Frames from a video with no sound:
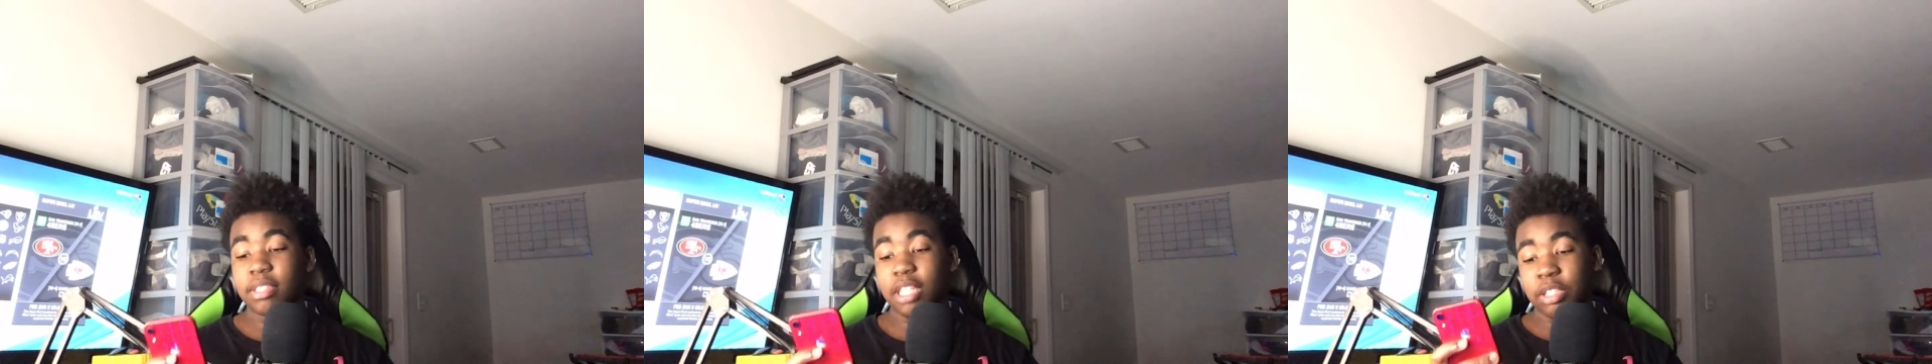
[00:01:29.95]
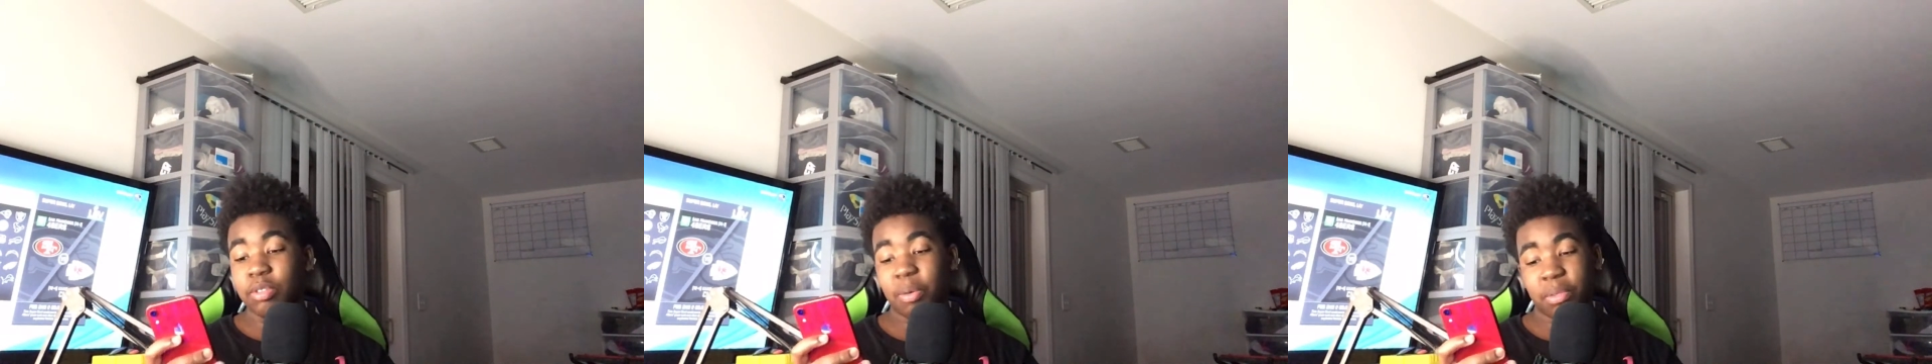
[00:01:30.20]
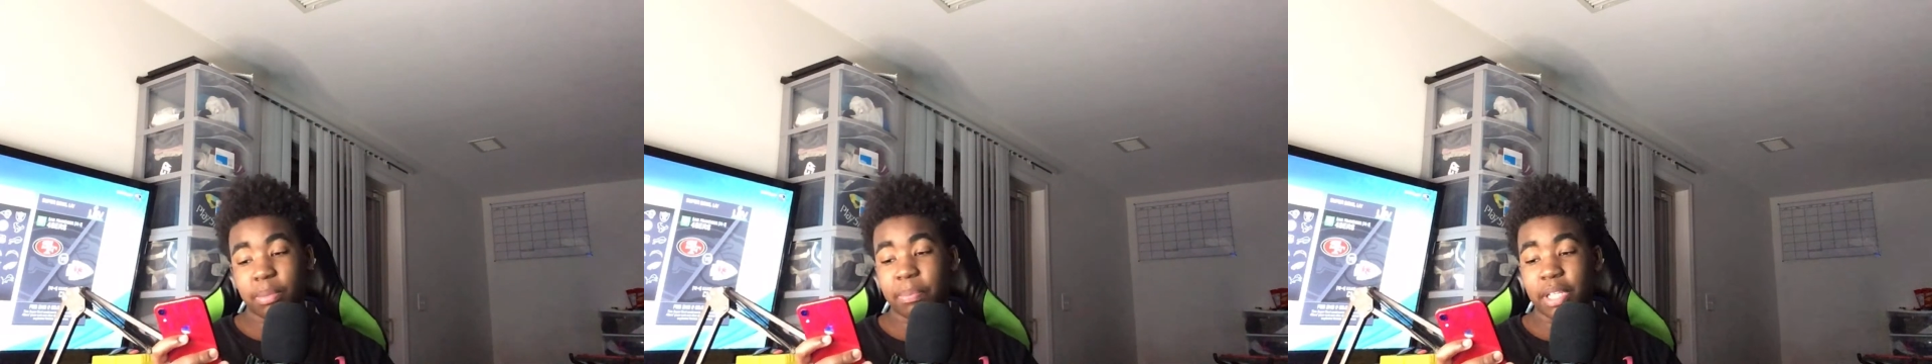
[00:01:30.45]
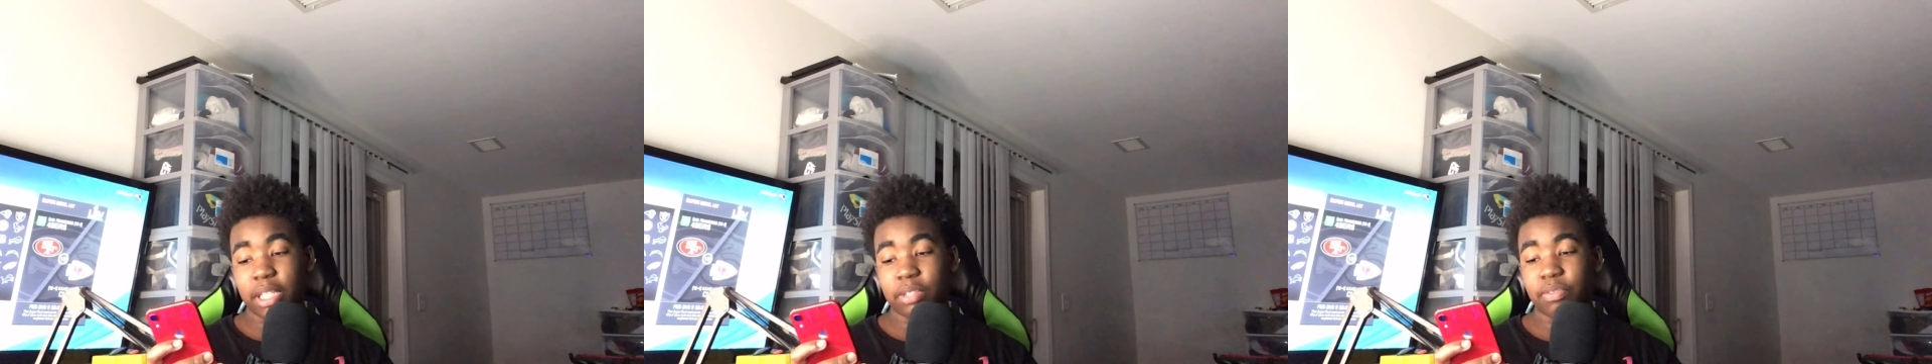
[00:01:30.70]
that's why I want the
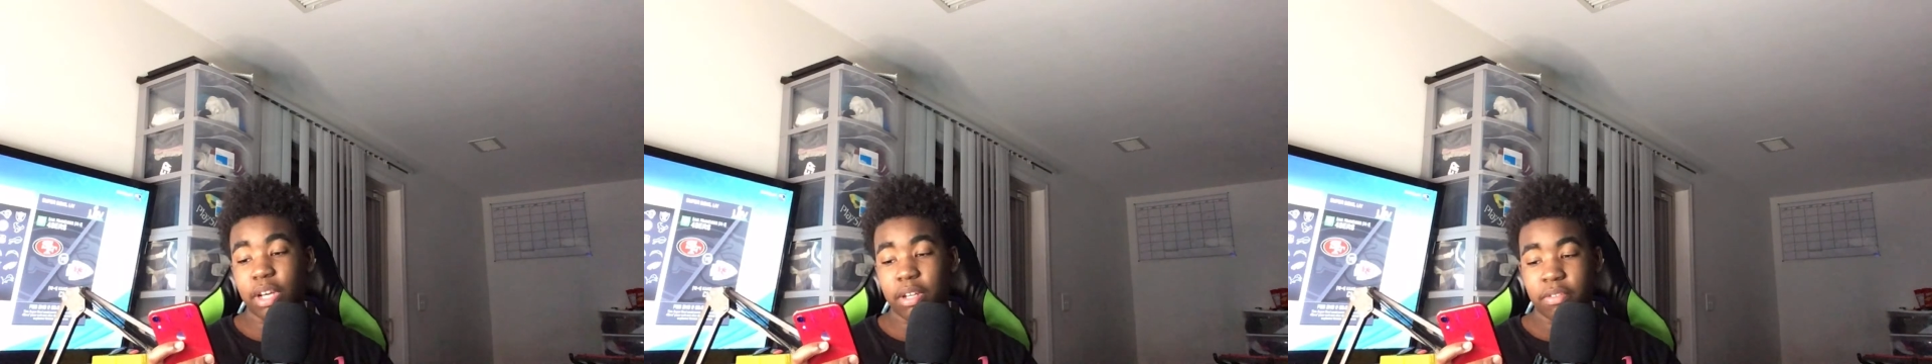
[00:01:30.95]
PS5.